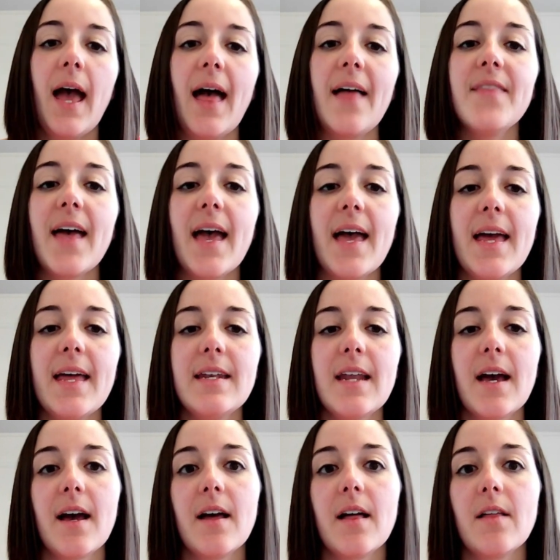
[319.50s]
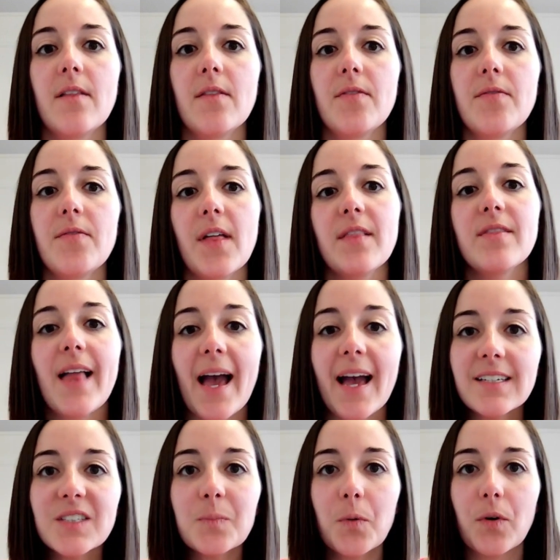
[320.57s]
And then the
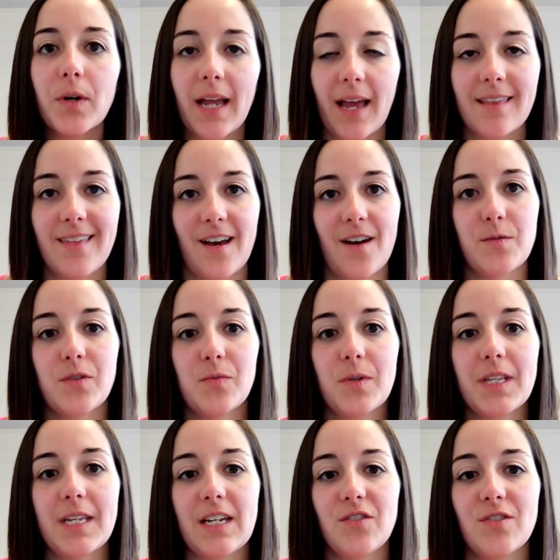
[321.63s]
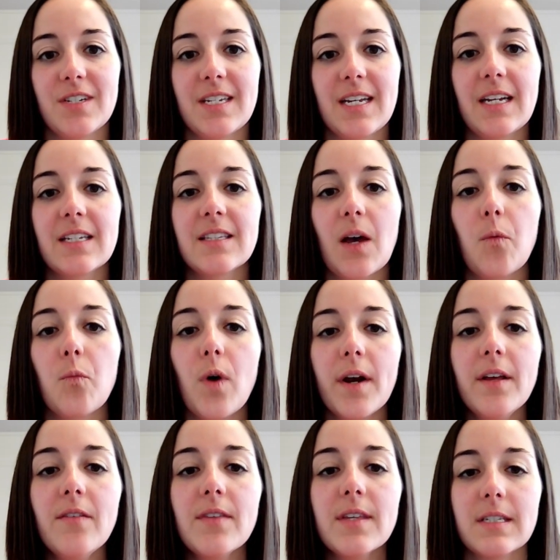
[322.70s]
last point I thought was really interesting is that
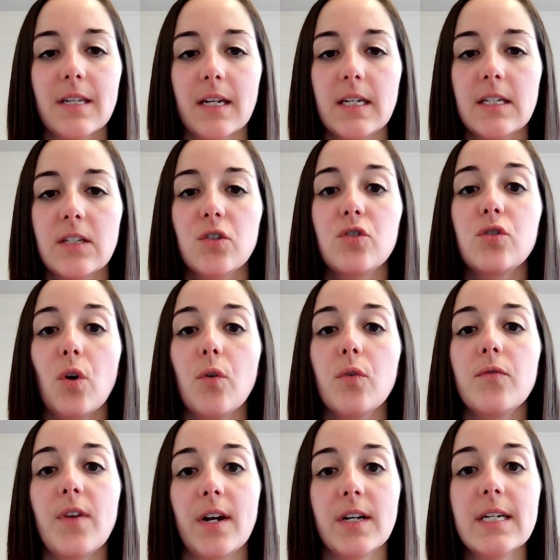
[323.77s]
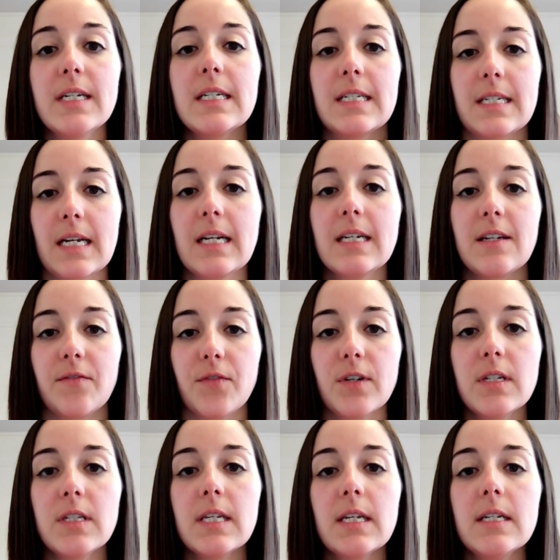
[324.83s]
one of the studies showed very distinct
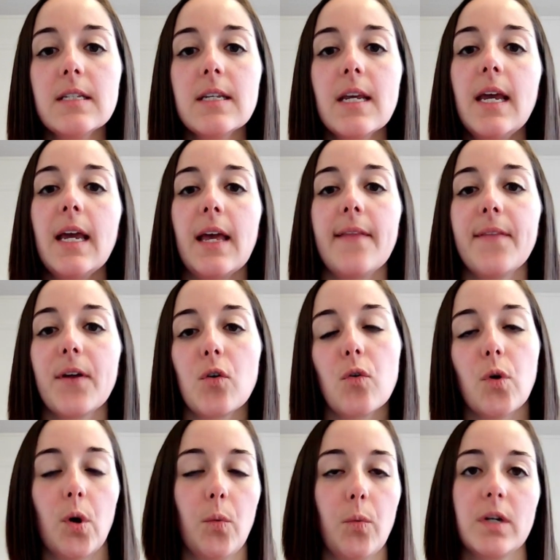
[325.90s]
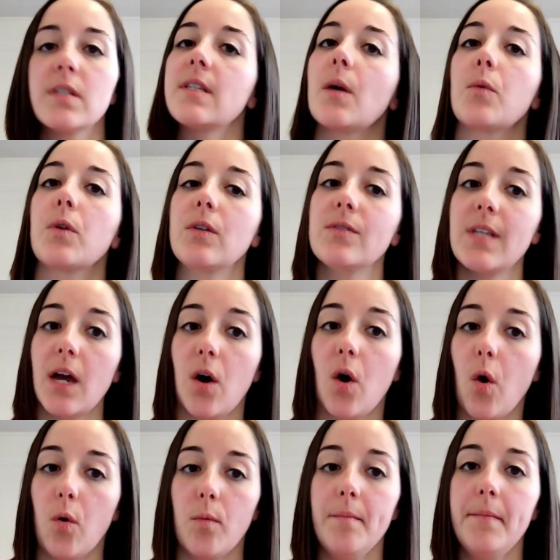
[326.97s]
differences in the core words that were used at
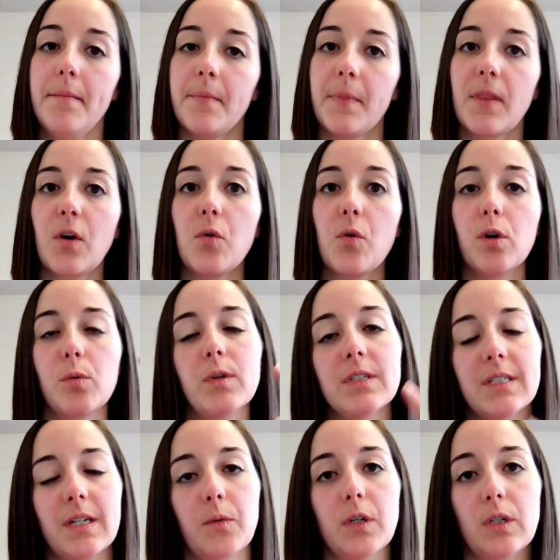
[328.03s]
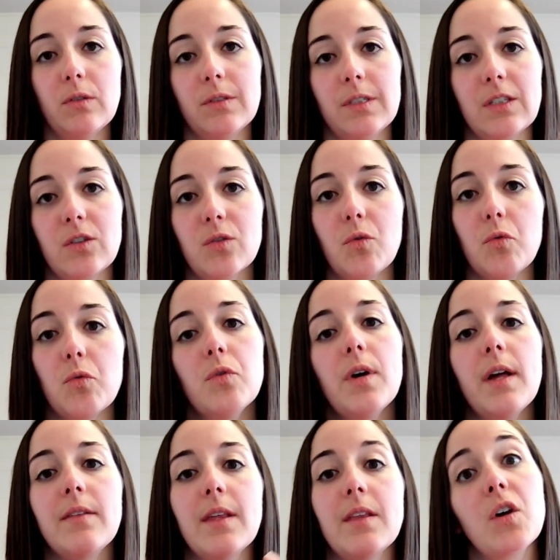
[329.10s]
home, the core words that were used at school,
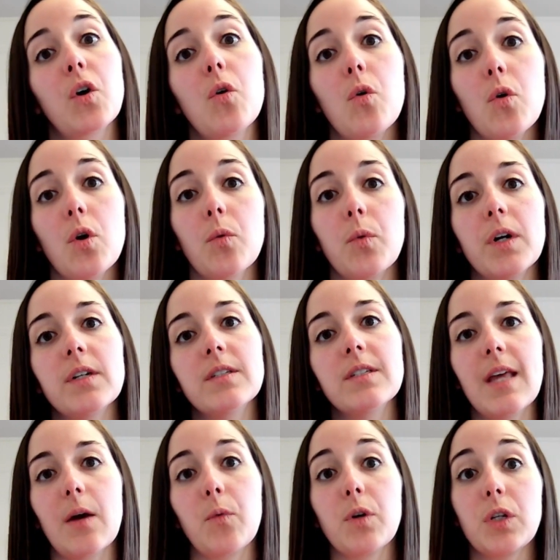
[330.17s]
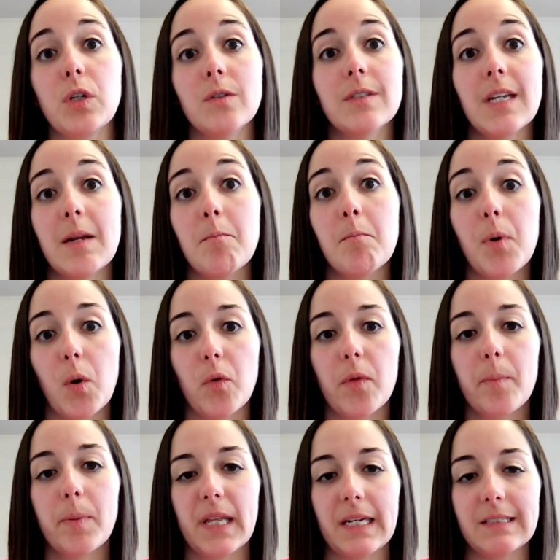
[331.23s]
and then the core words that were used in both
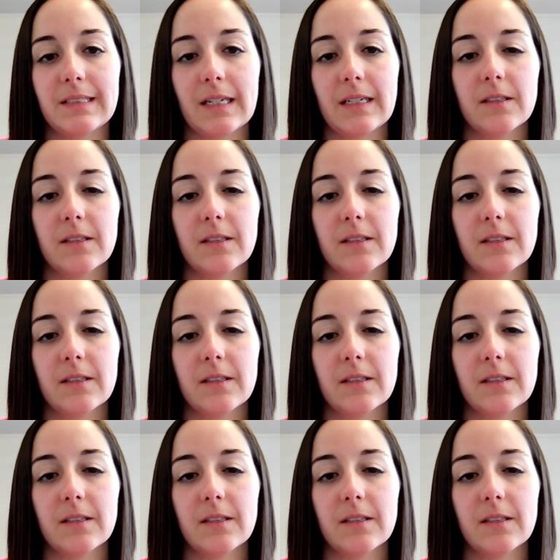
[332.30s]
places.